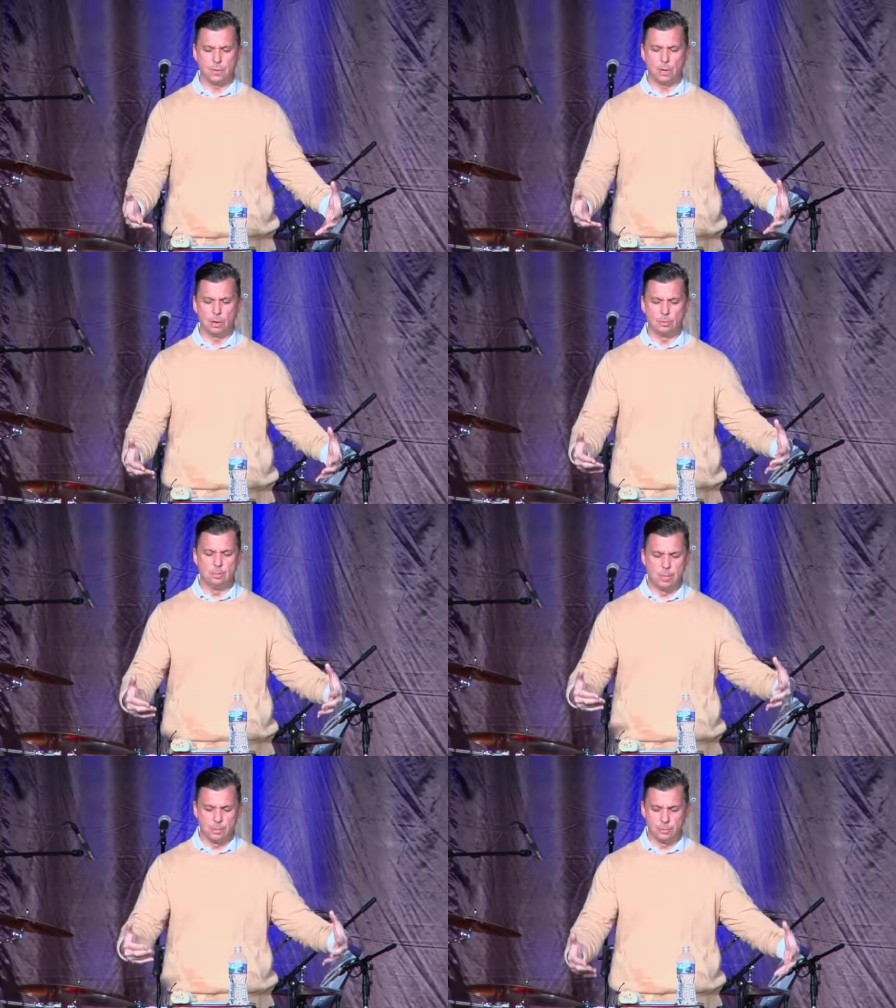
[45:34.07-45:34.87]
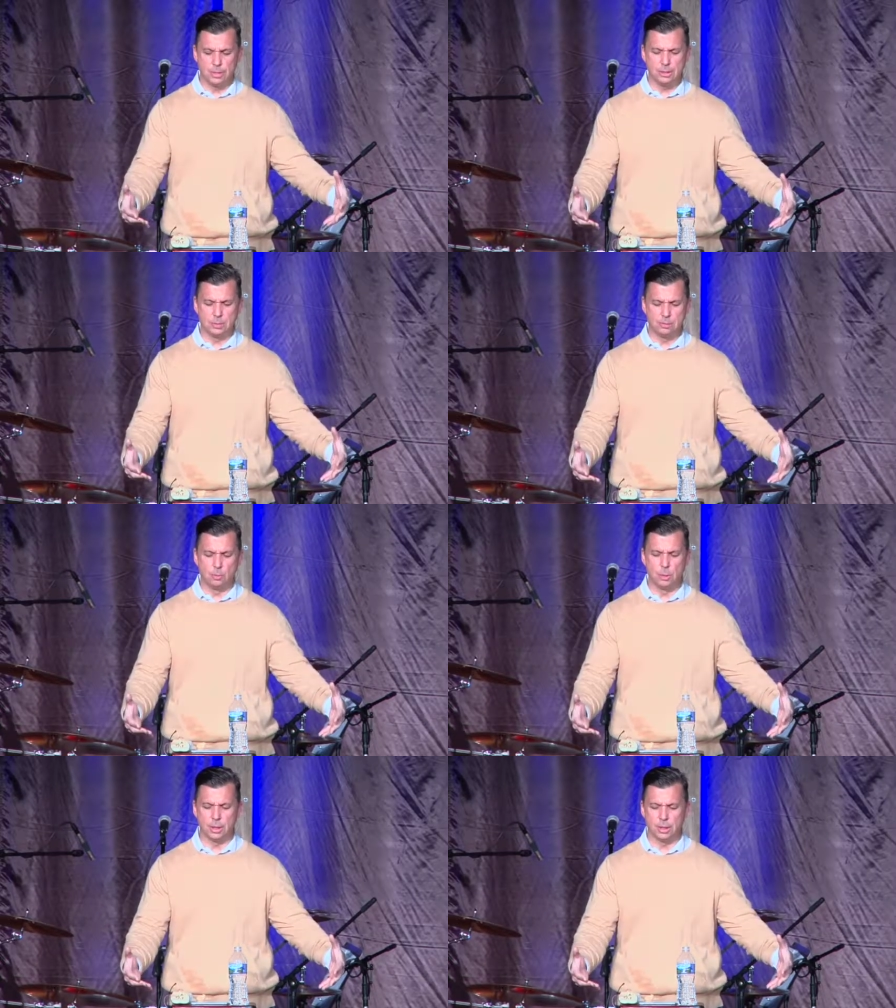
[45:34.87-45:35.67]
our remembering this
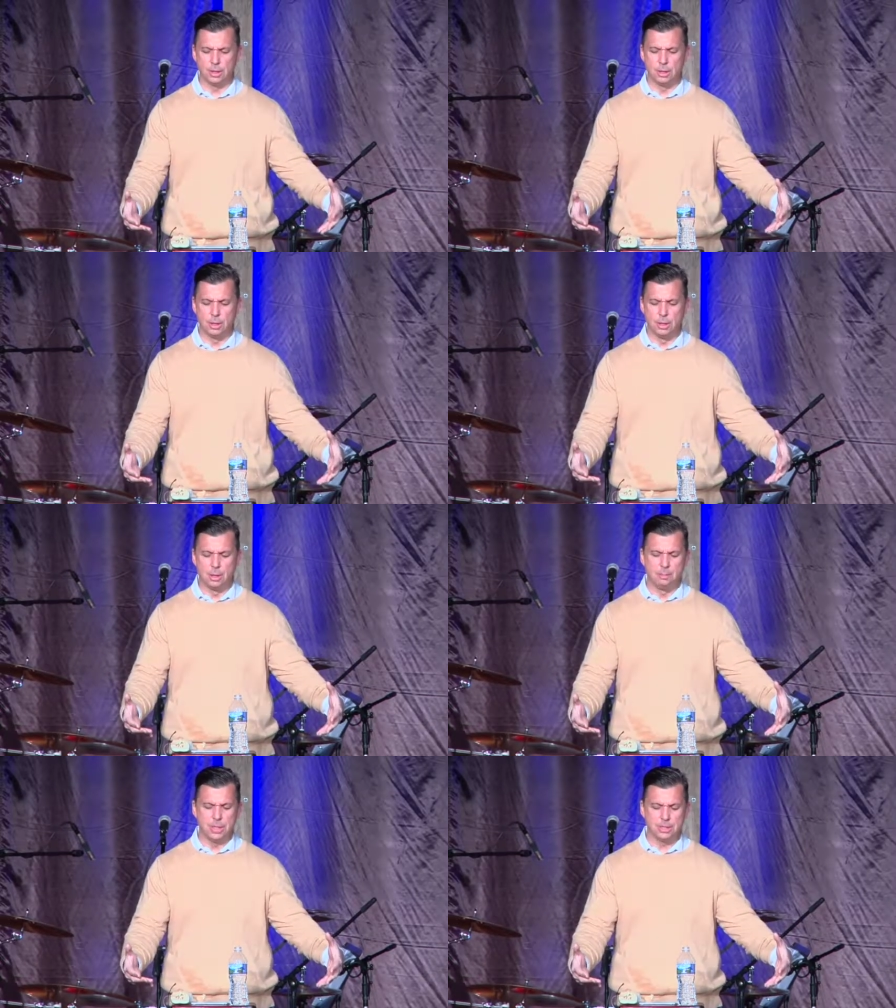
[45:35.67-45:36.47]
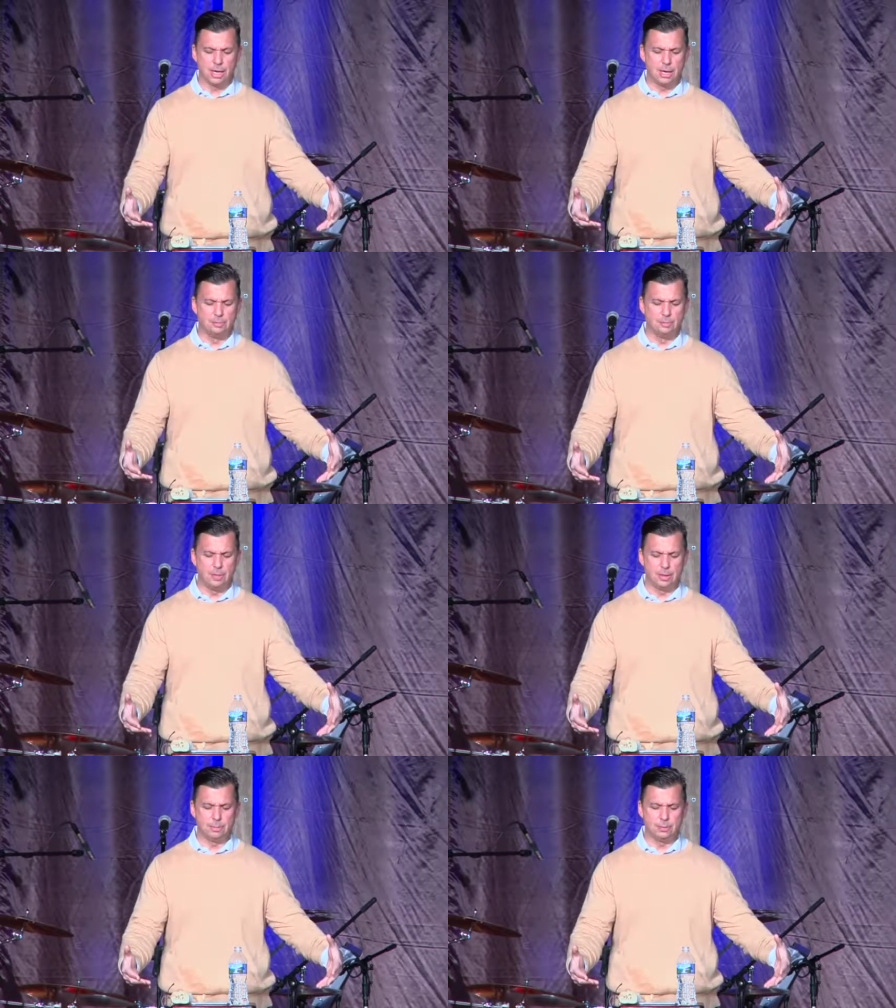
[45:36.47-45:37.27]
morning be a time for
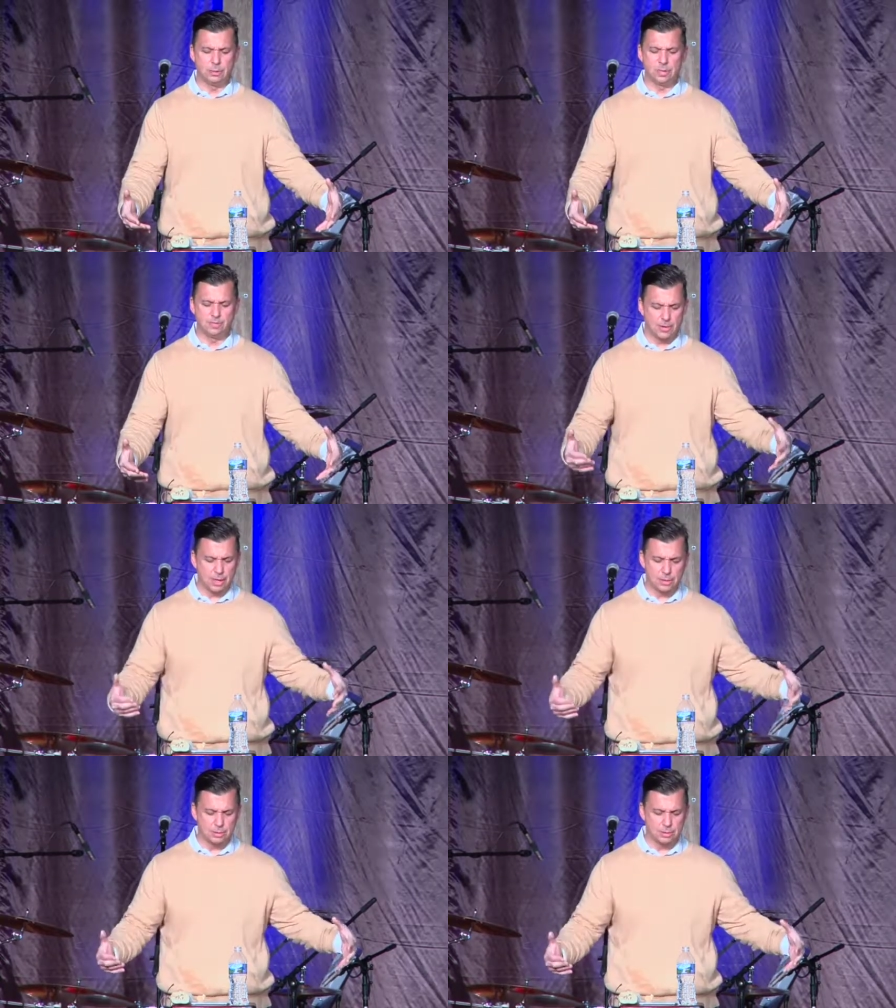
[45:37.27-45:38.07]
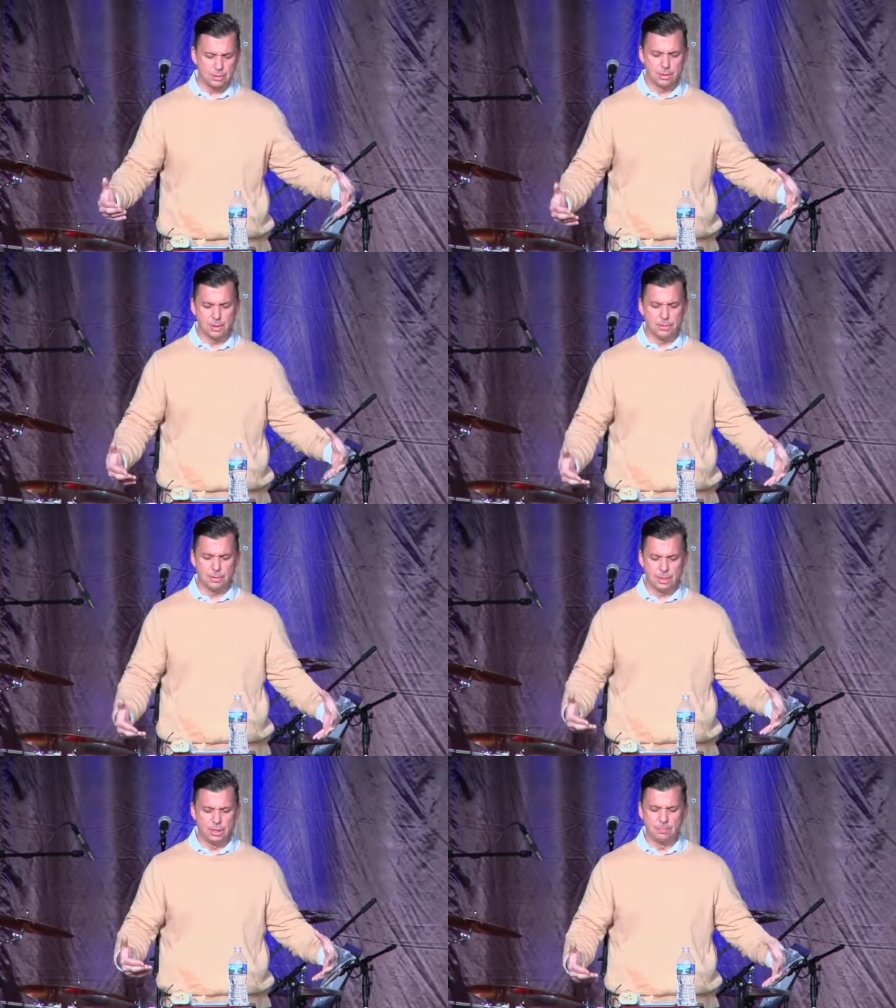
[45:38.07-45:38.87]
them to confess their
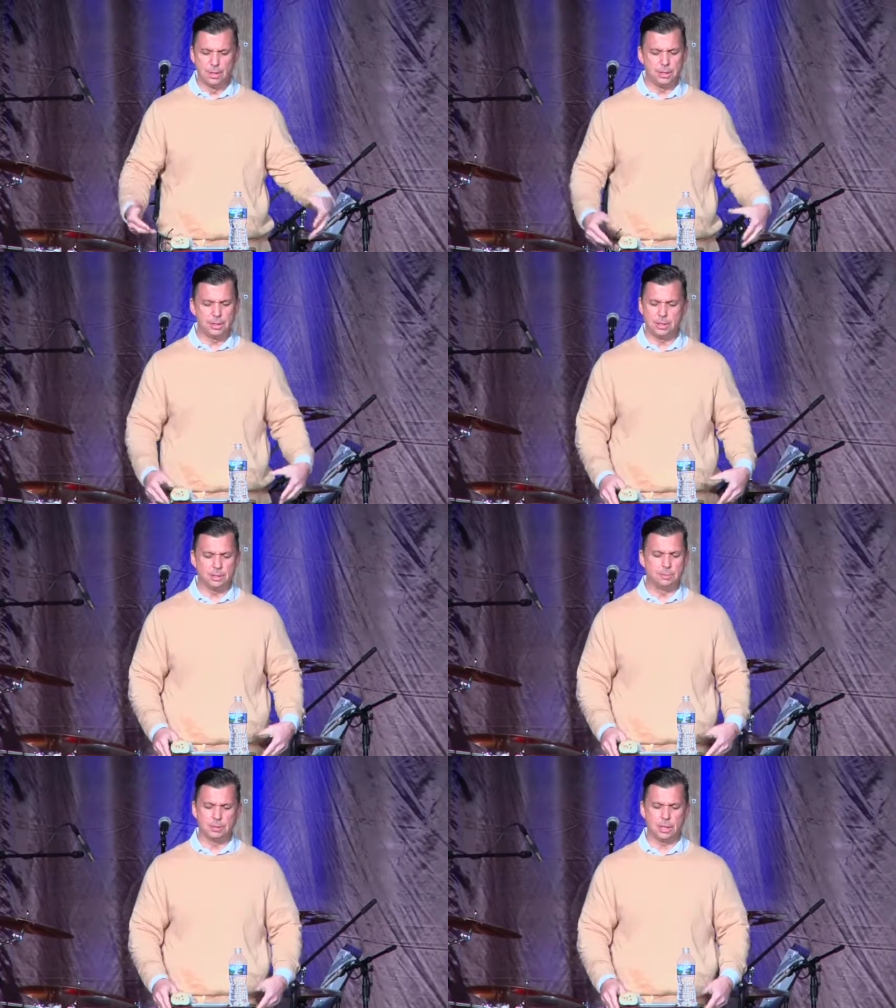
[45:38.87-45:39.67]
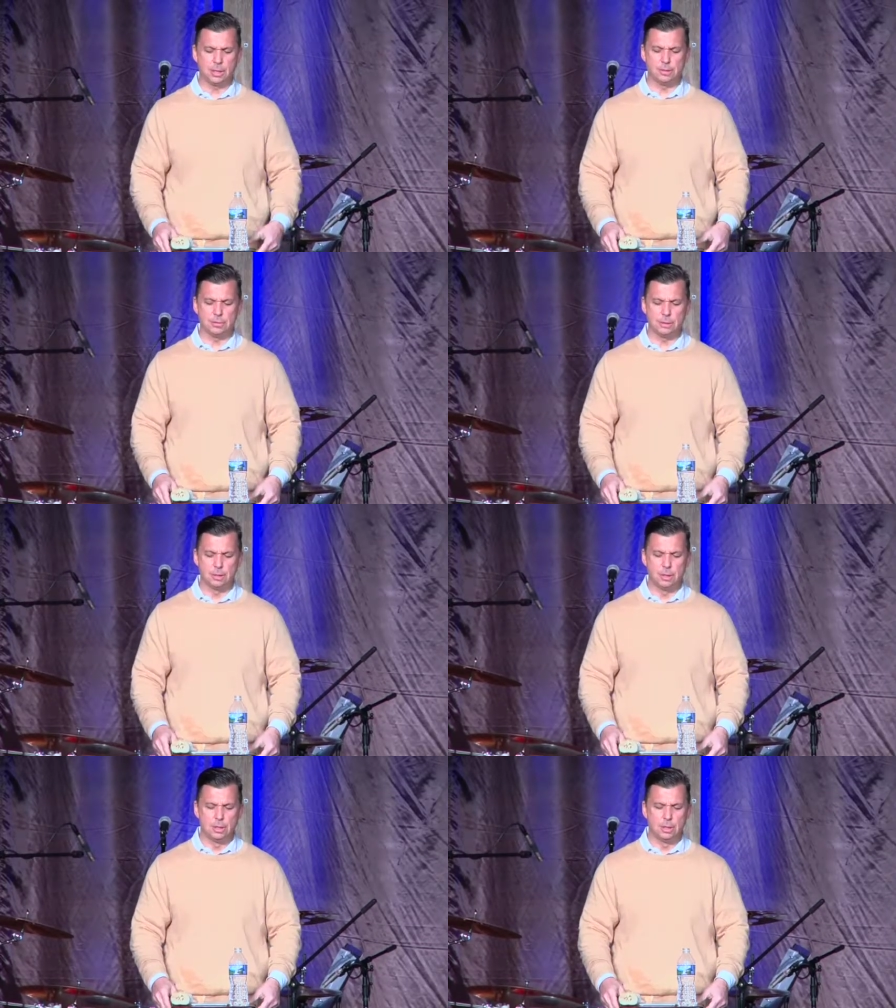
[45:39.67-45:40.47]
inability in themselves
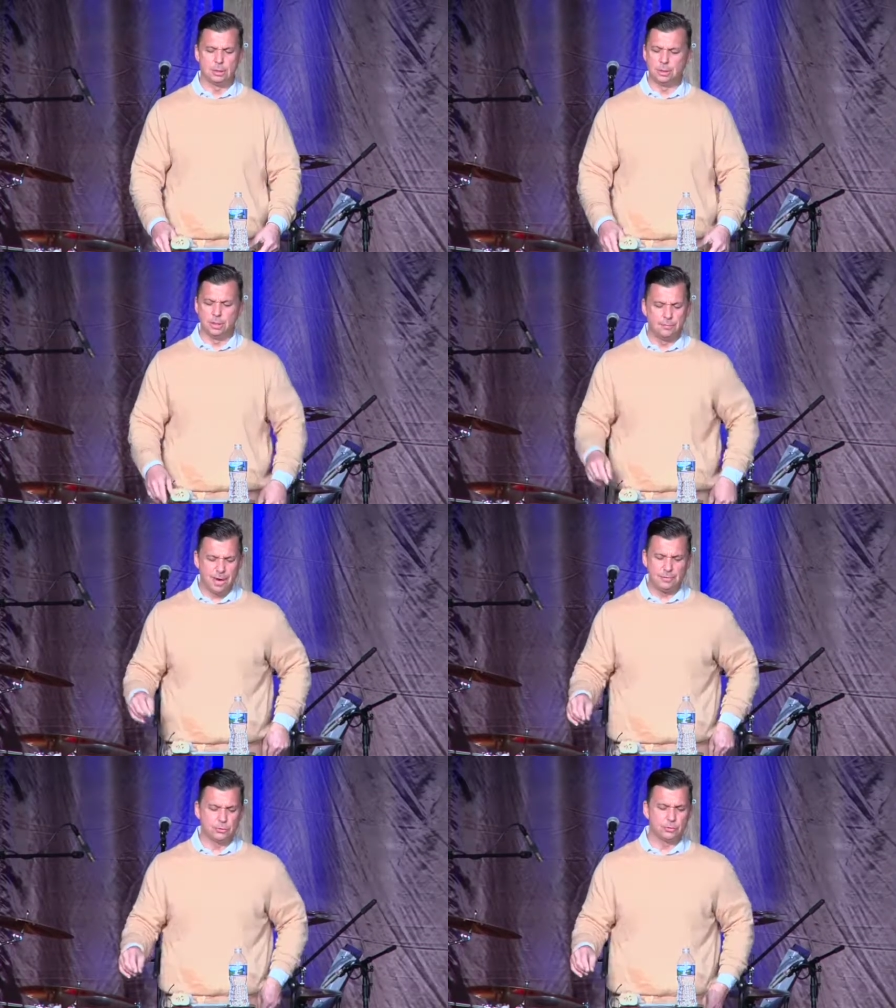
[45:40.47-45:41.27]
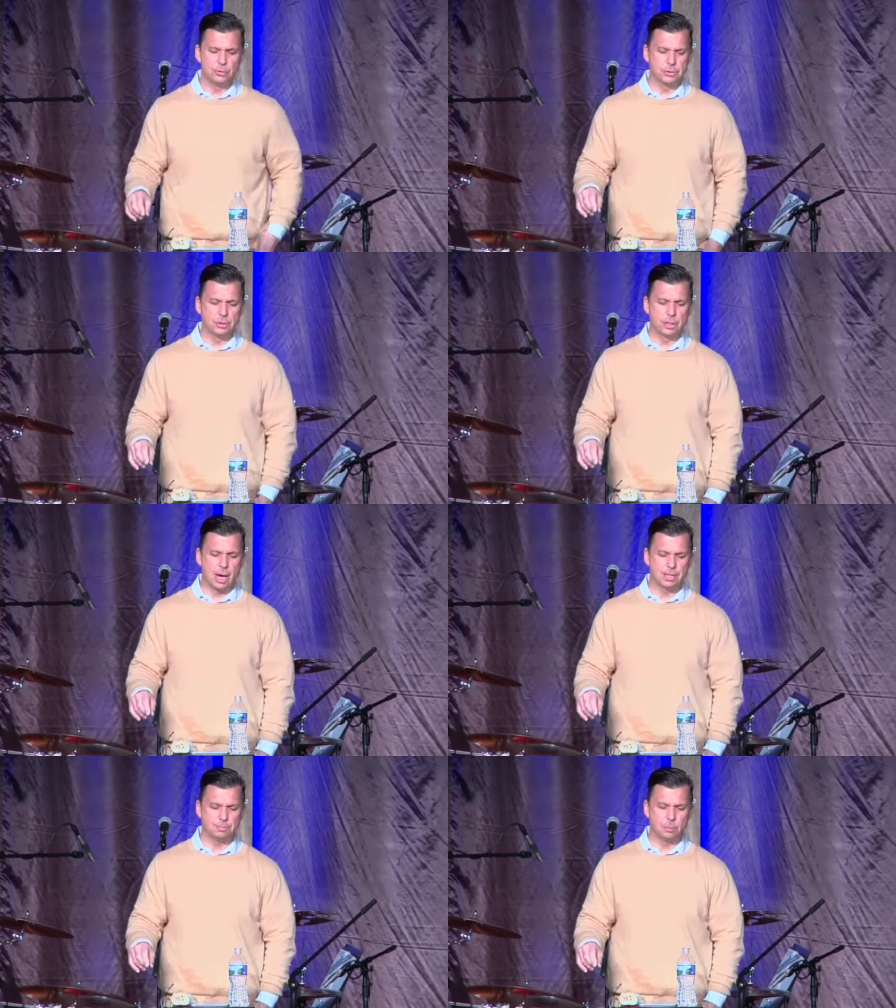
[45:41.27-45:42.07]
to live out the truths of the
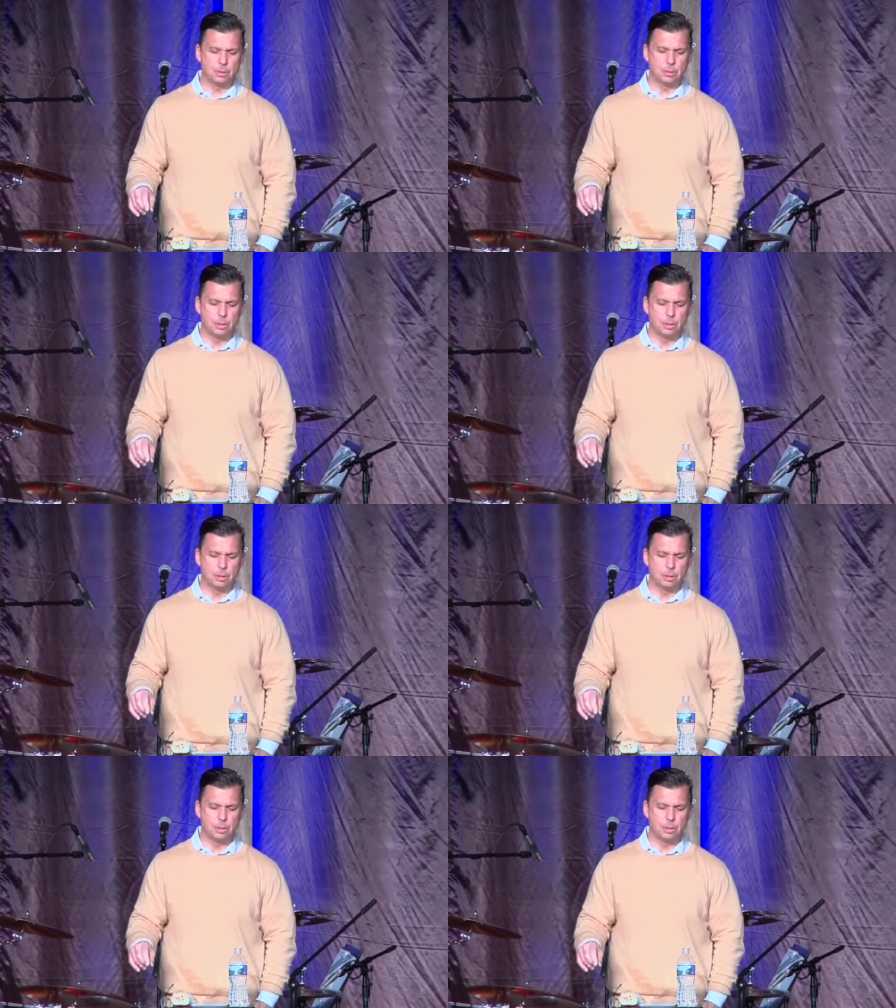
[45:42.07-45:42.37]
gospel,